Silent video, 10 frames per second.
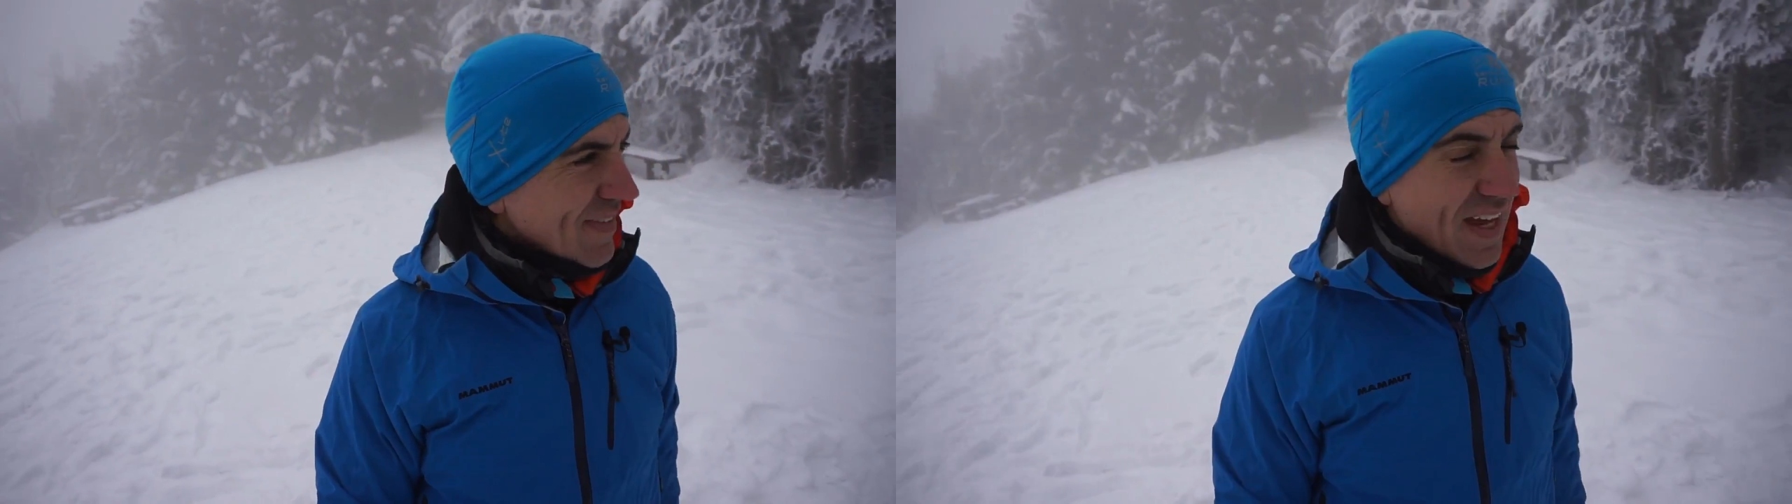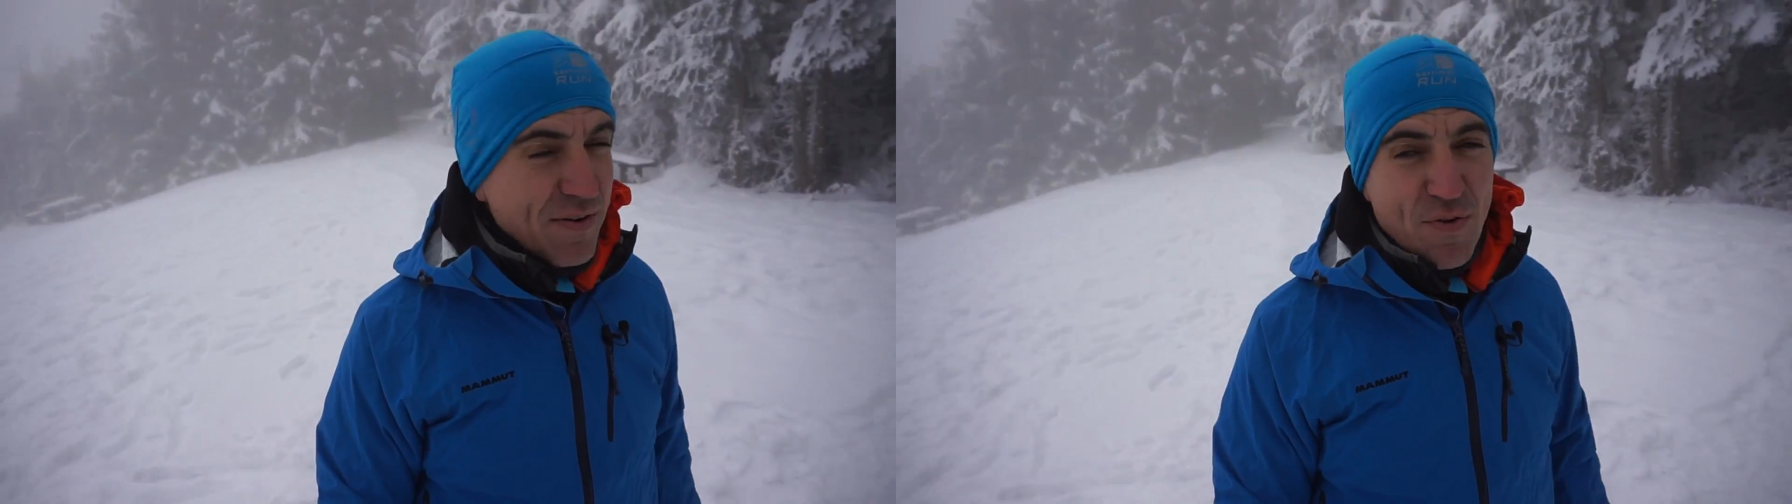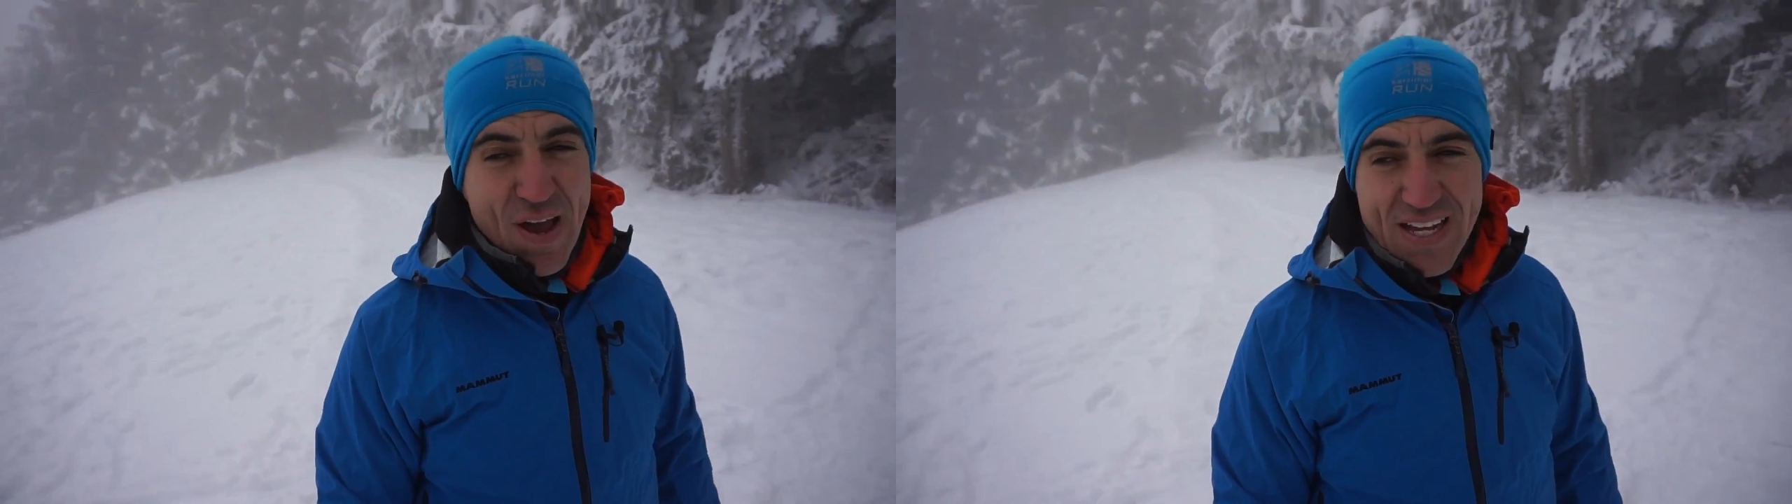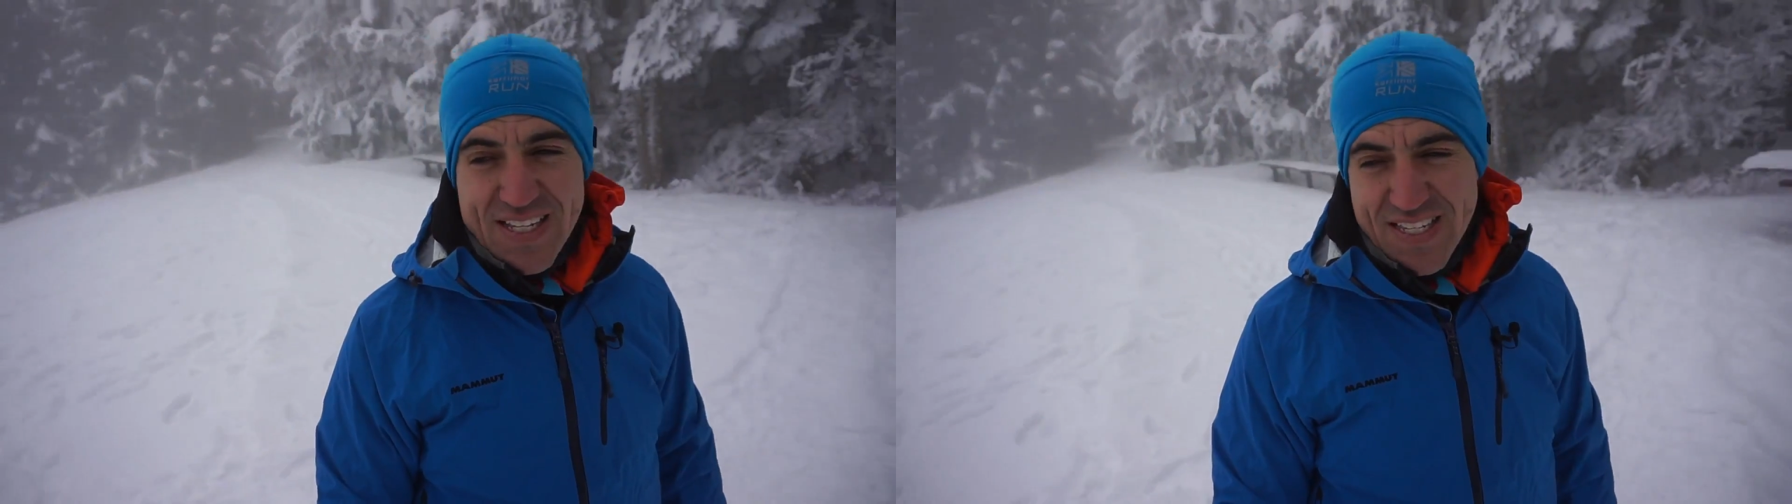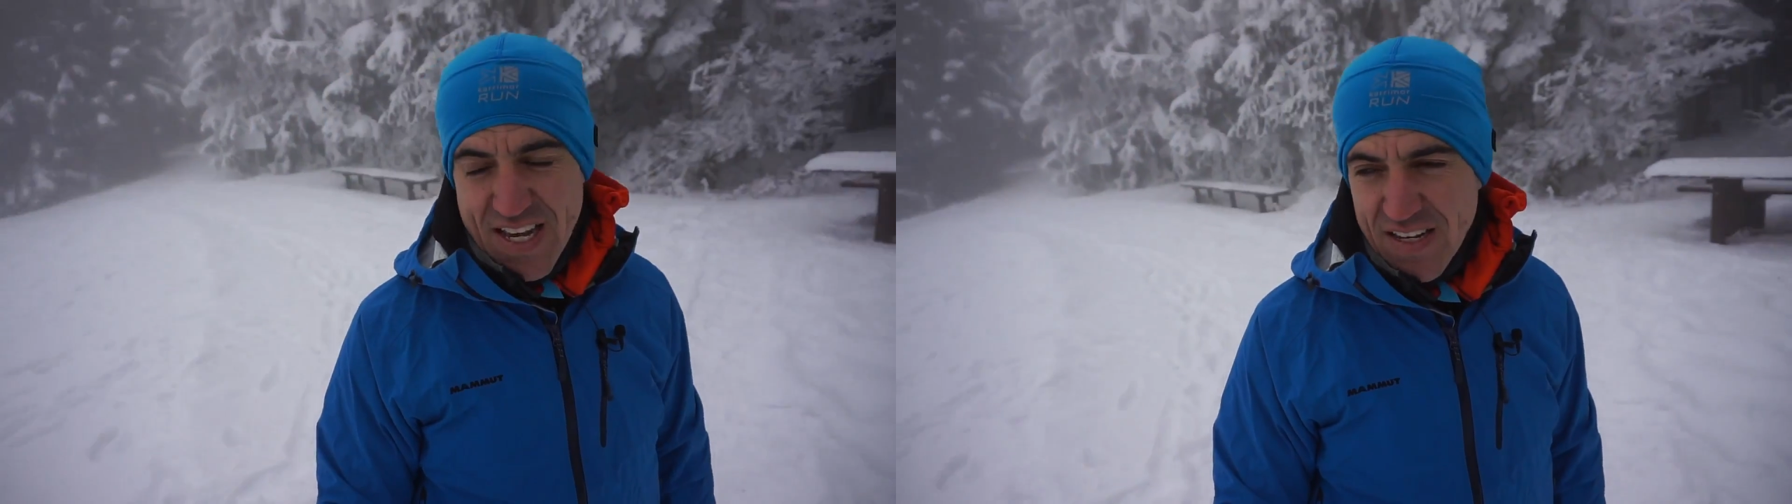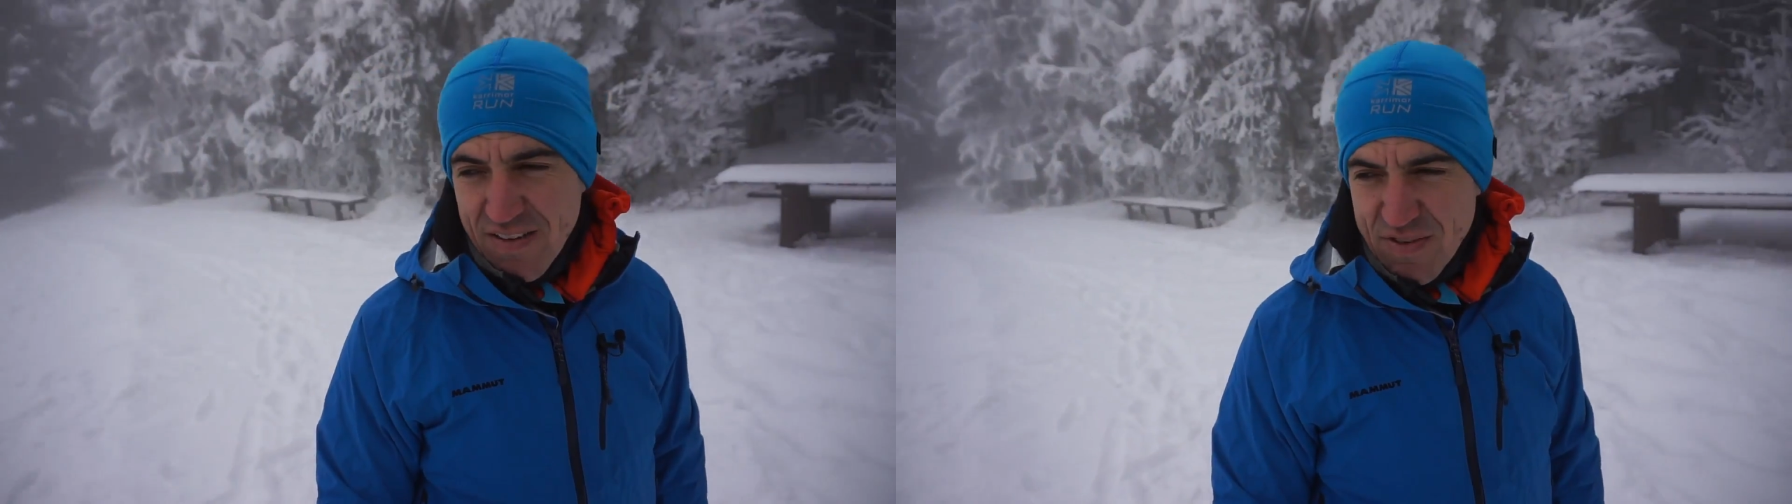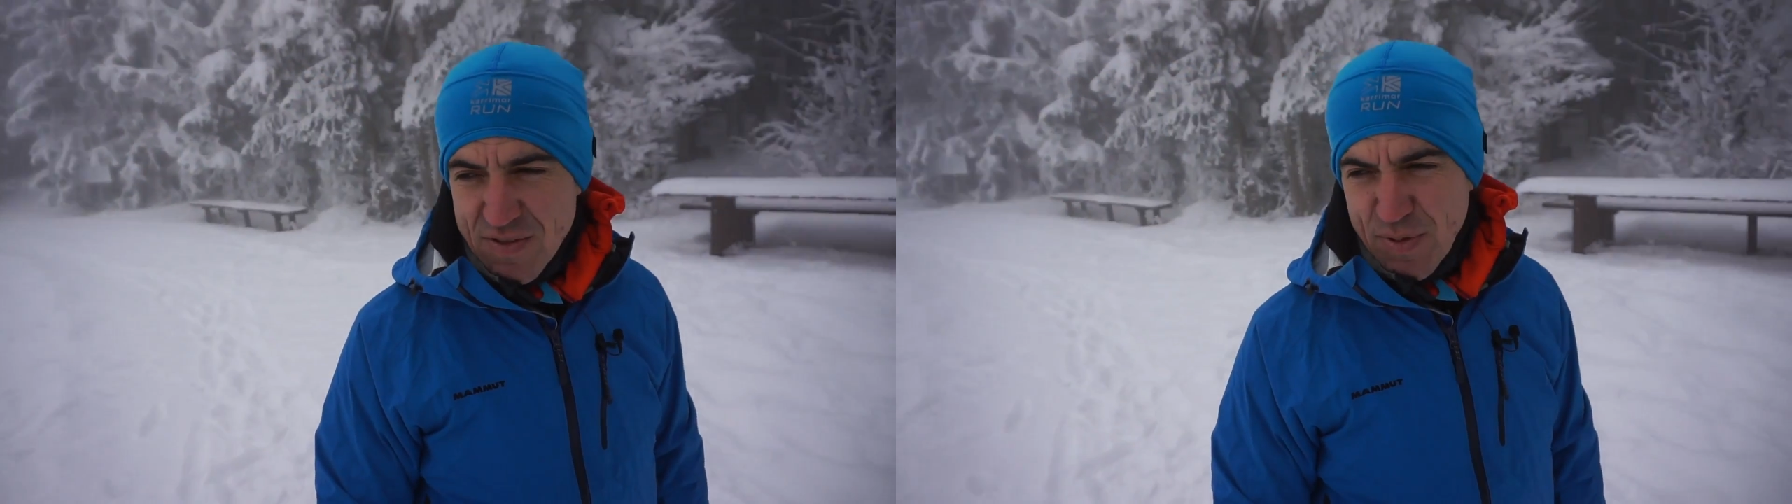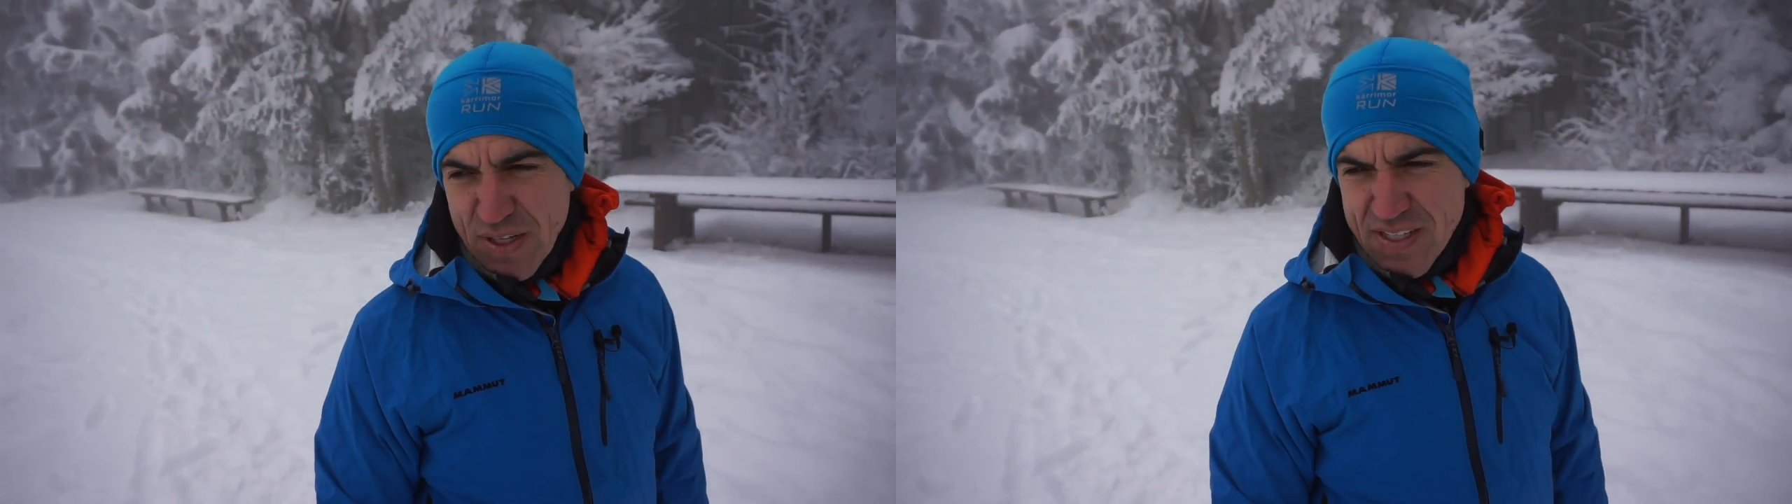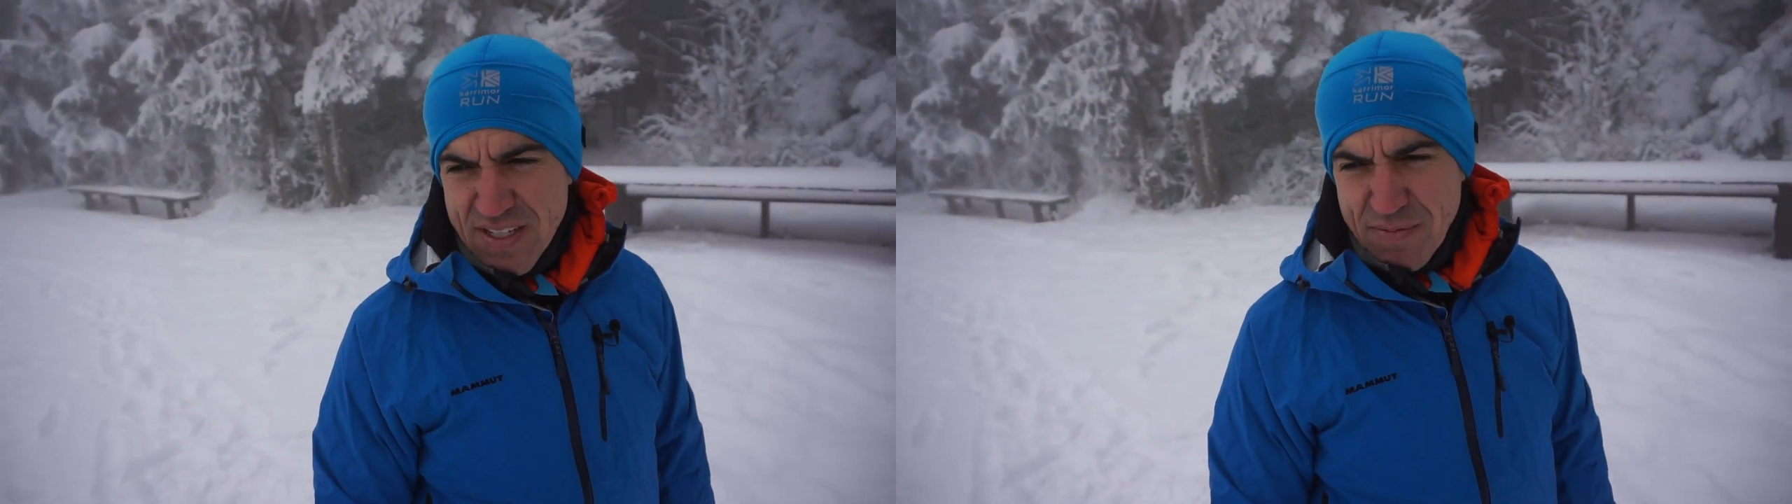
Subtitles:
if we had sun and visibility,